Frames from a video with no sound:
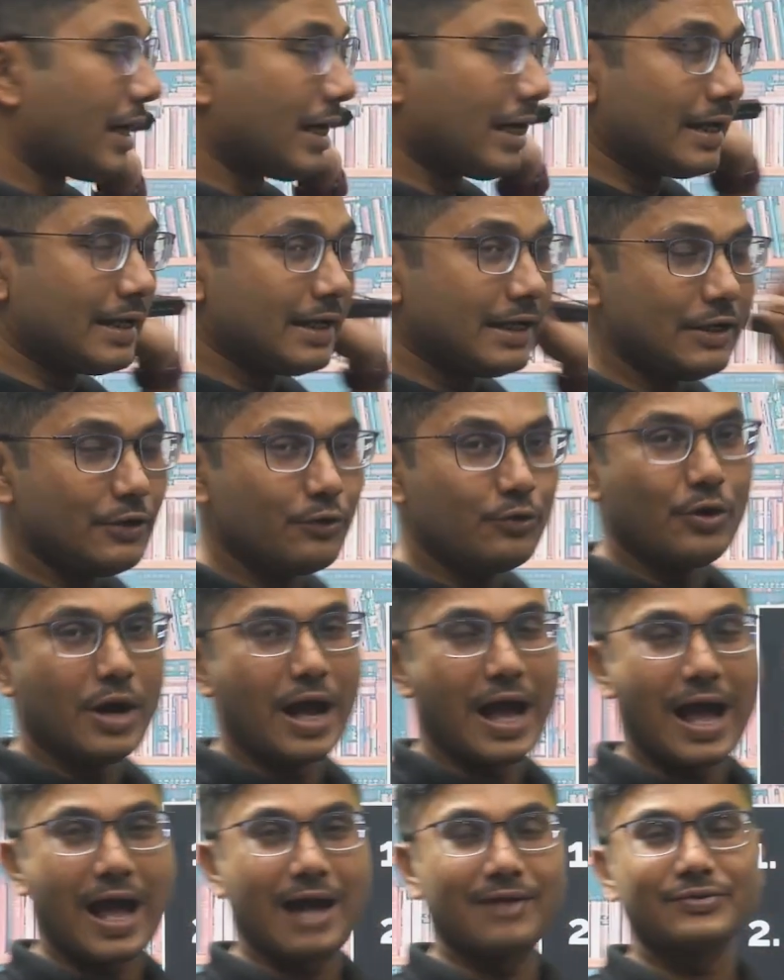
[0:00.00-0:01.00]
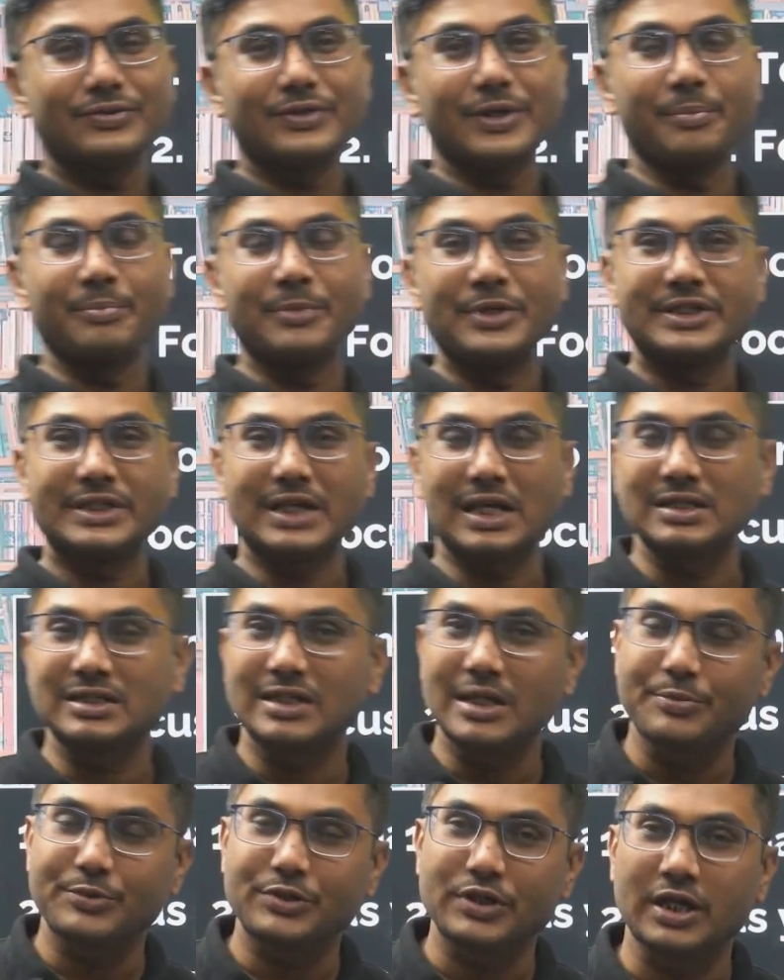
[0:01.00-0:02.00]
you have some
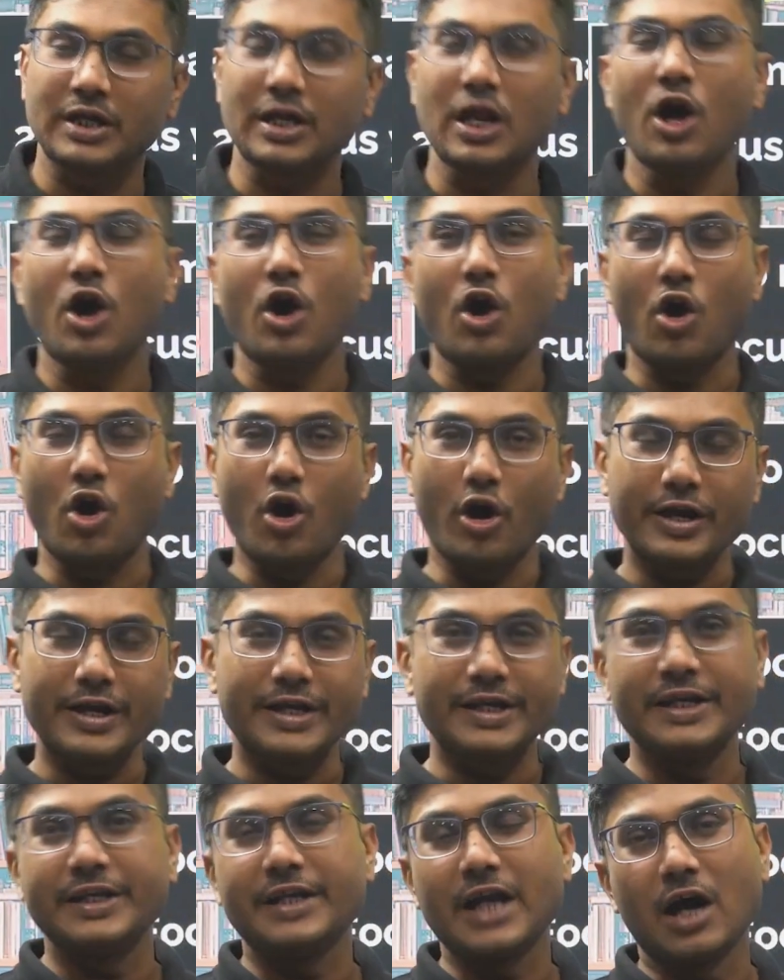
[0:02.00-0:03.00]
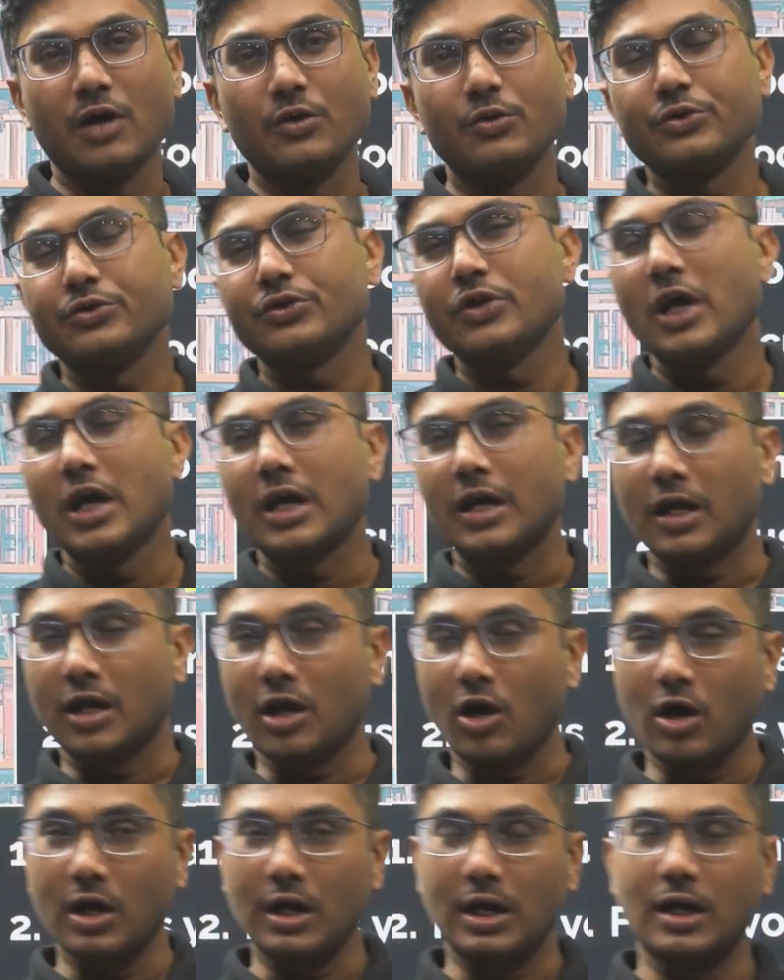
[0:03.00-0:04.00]
misconception or any doubts,
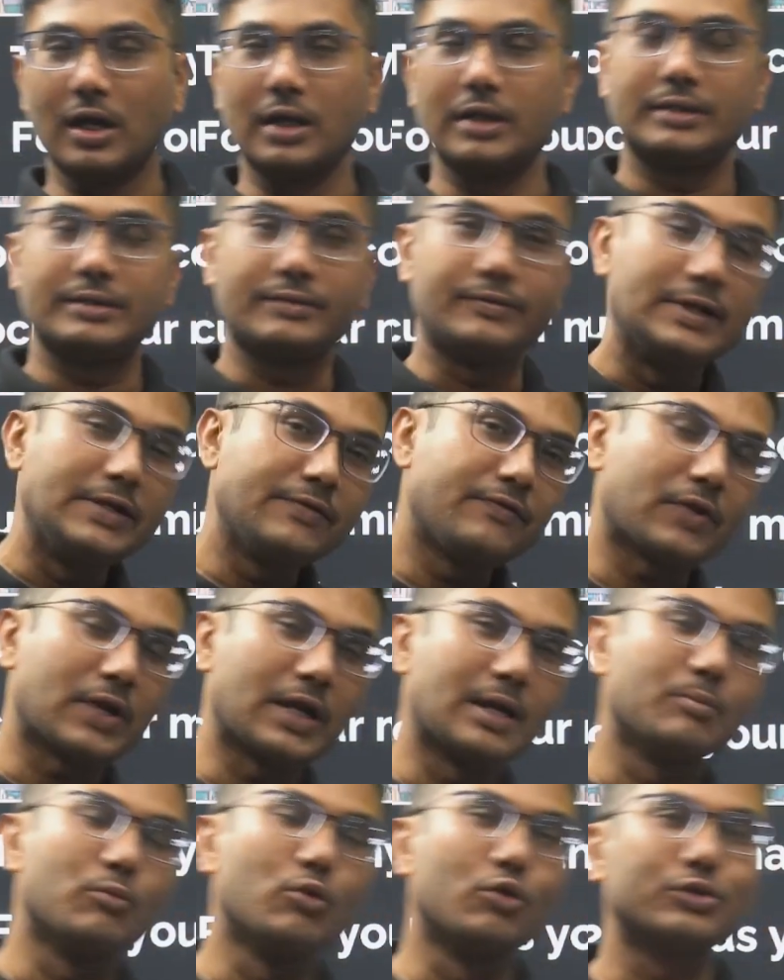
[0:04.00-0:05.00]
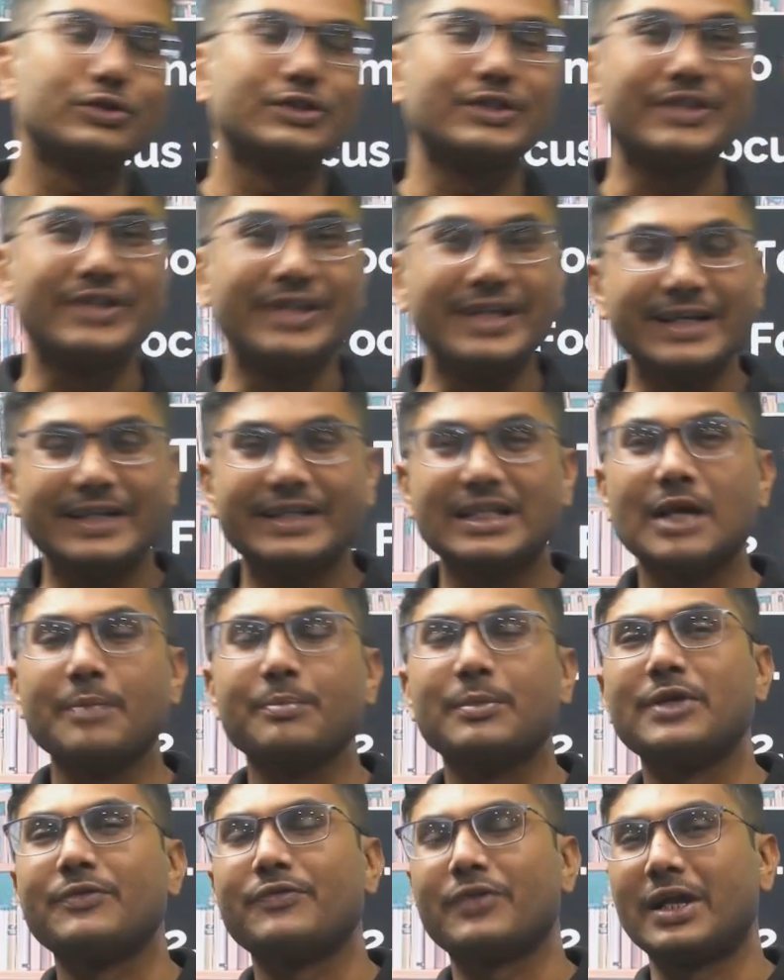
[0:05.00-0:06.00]
different books treat
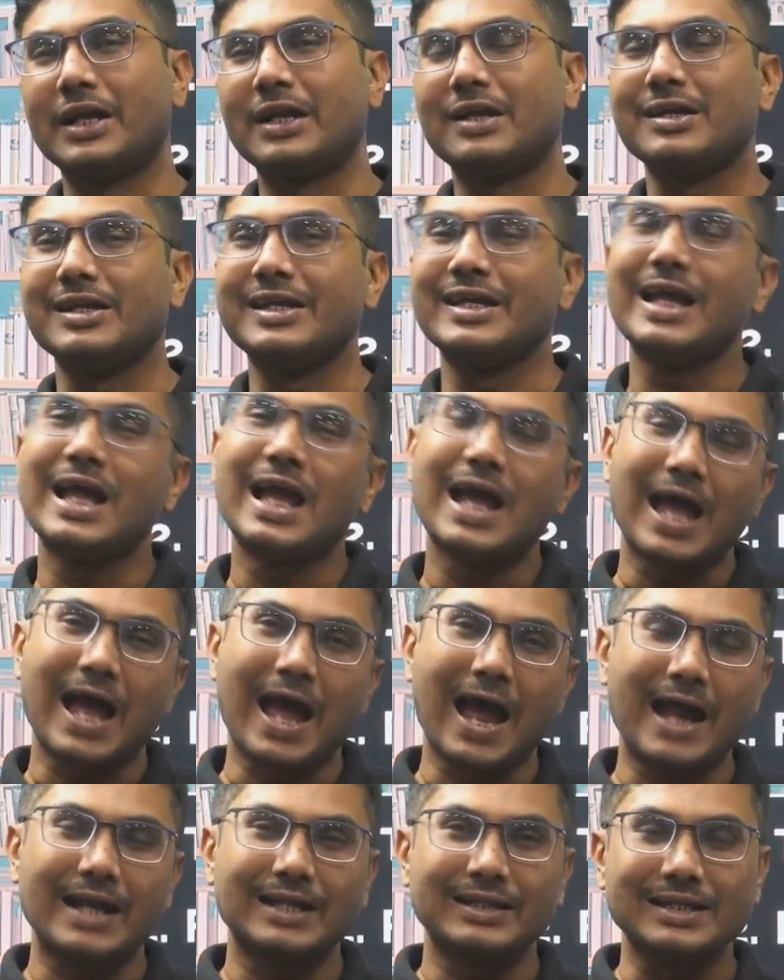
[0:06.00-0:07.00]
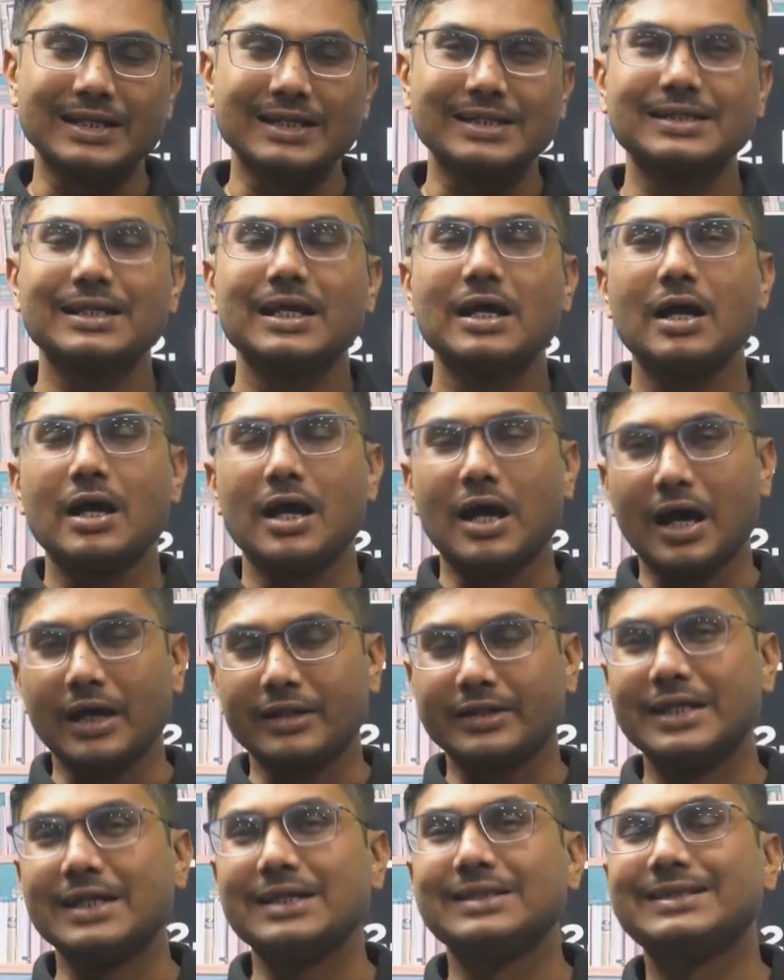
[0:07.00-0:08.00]
them differently, and these
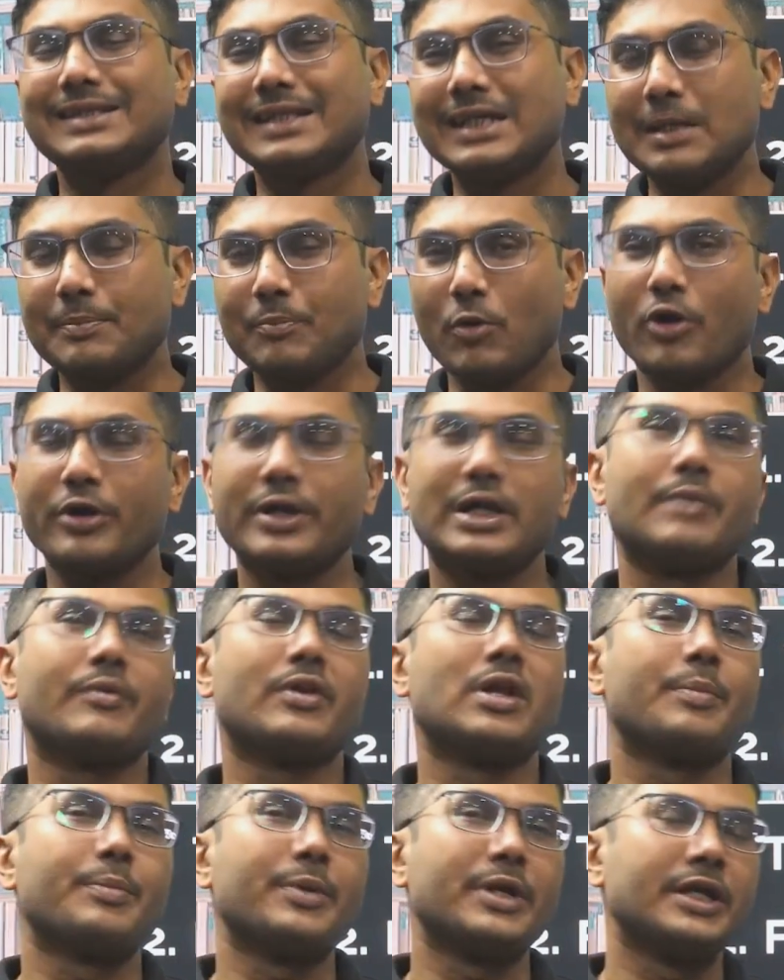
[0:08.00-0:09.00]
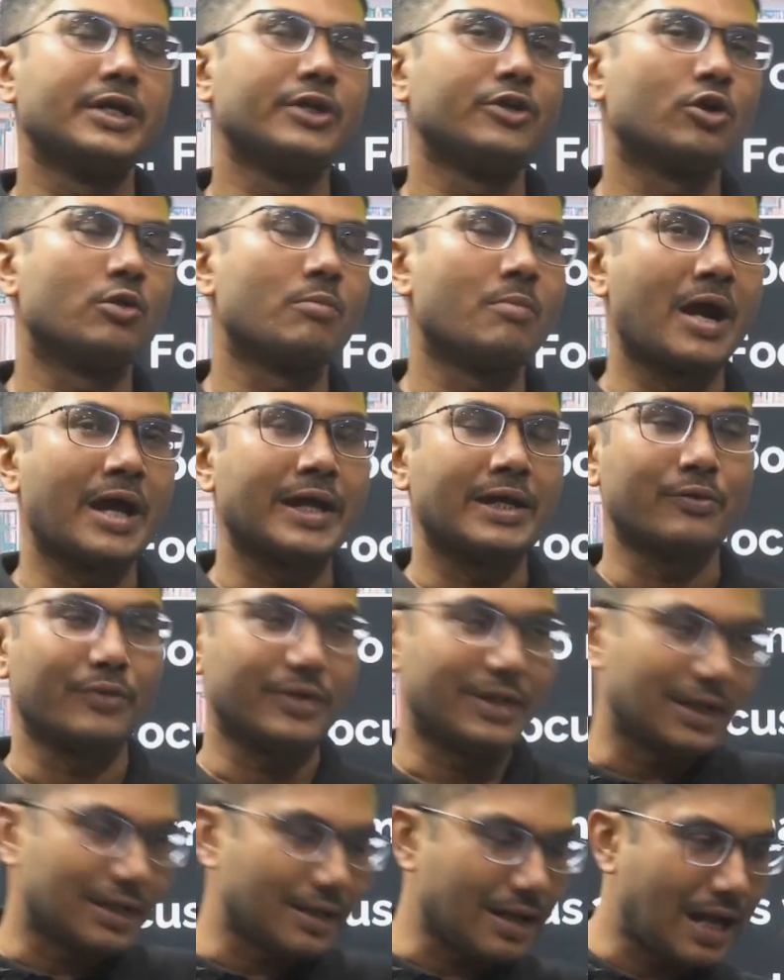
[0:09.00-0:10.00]
things keep on developing in your mind,
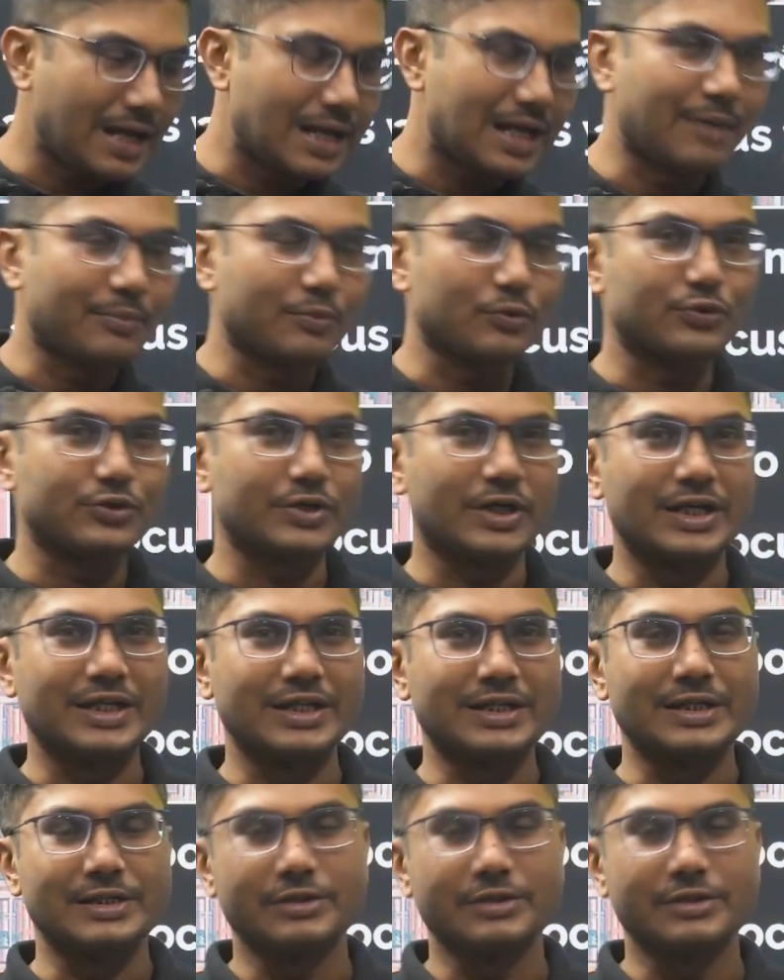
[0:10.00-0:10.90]
whether I have to study this